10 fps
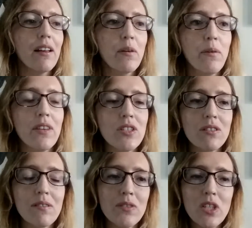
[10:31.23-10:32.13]
with the
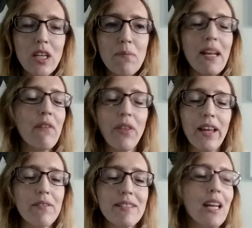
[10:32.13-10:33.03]
tube and everything else,